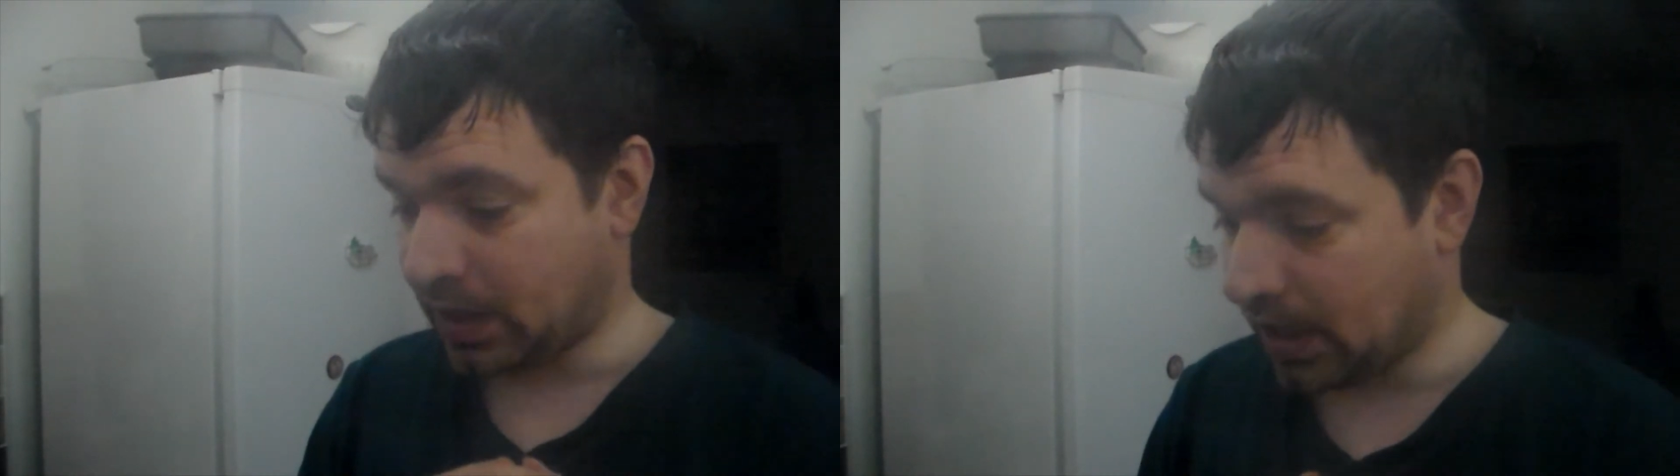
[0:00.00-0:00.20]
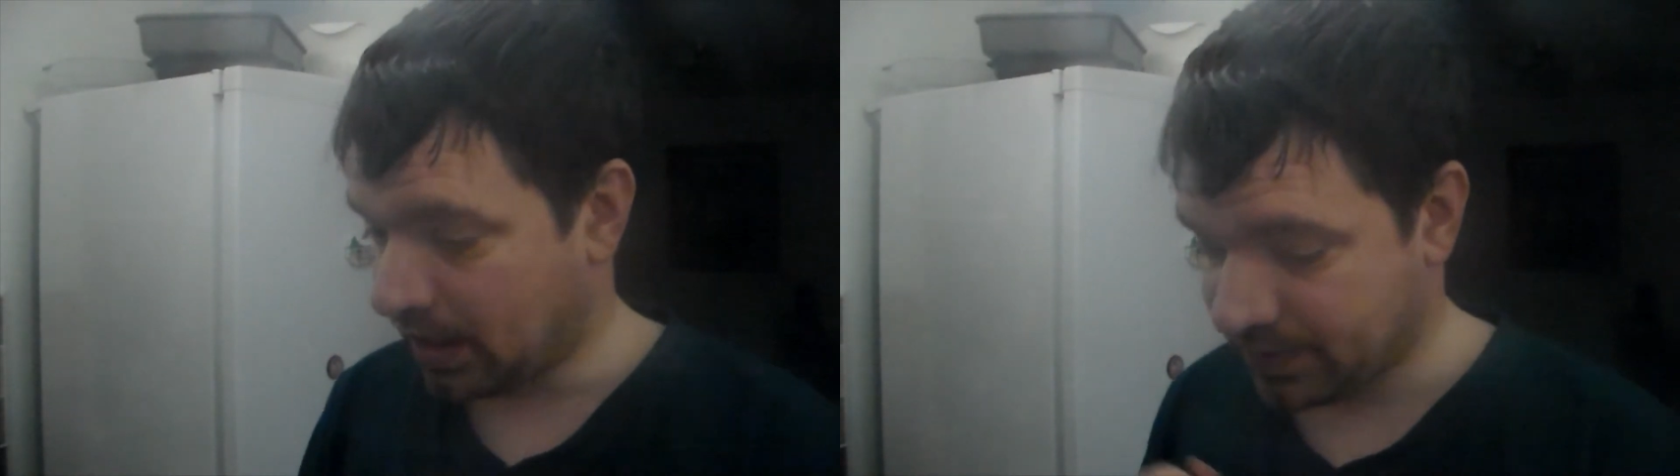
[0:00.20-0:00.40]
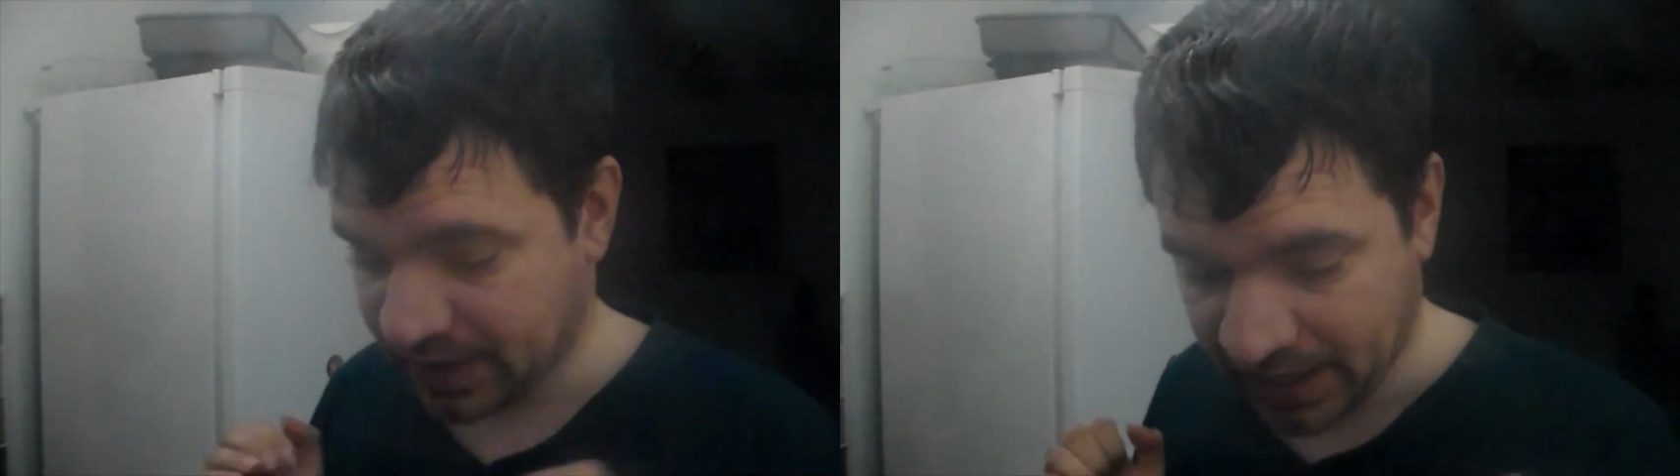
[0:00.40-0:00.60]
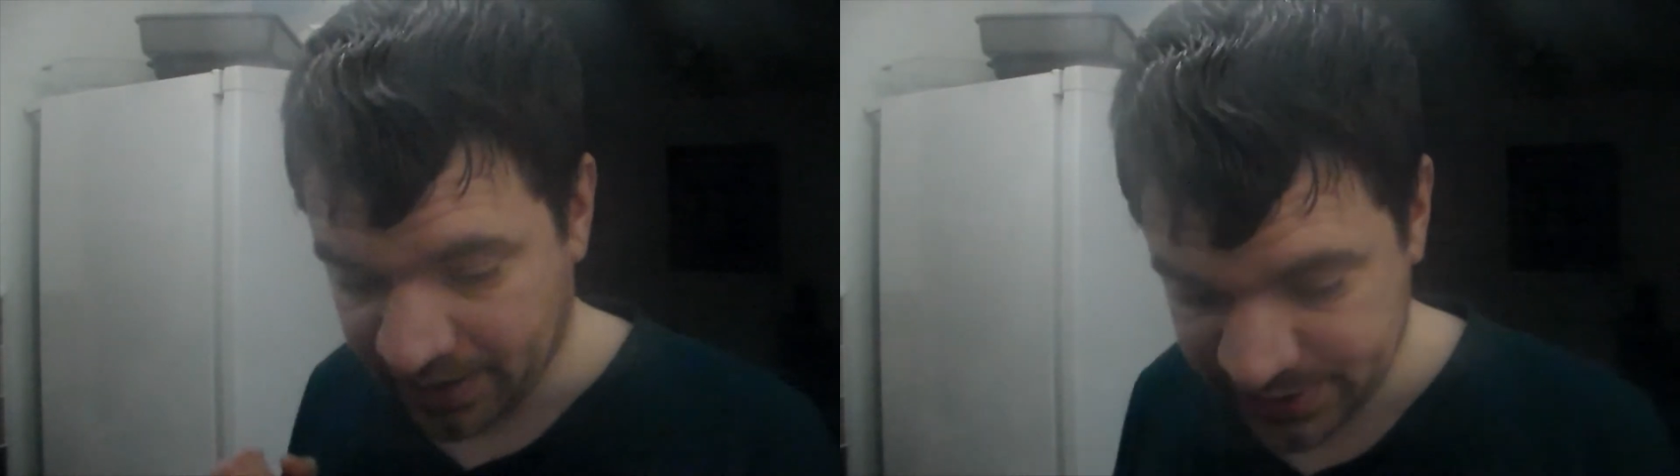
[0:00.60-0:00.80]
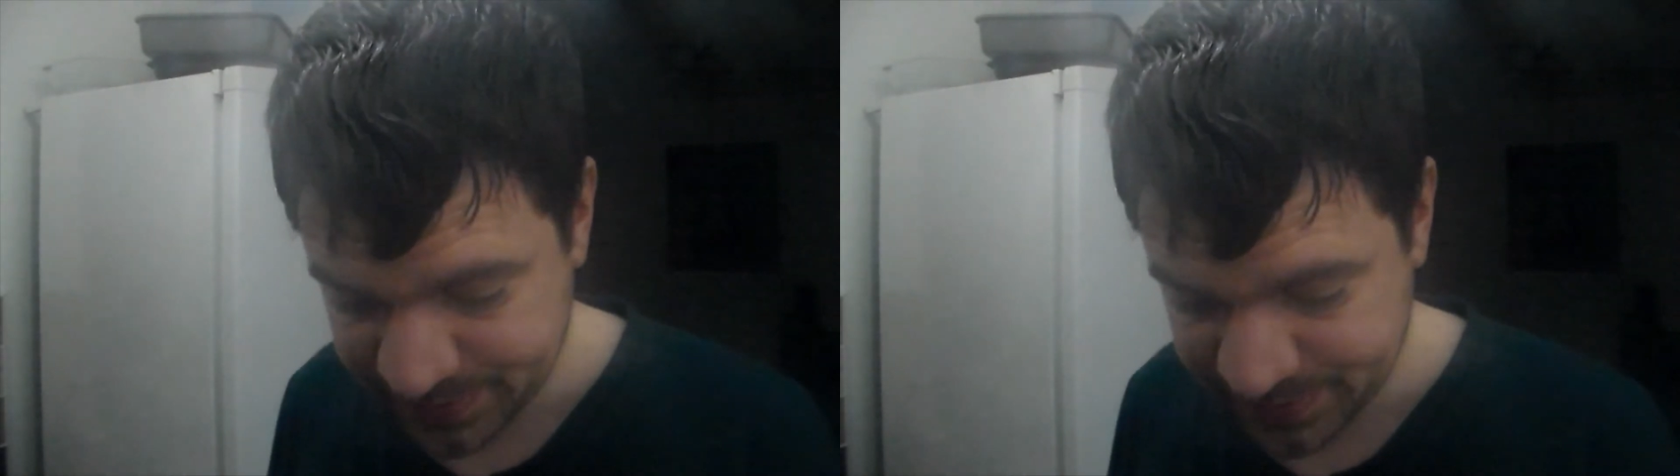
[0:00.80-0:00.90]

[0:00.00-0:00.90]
half an hour has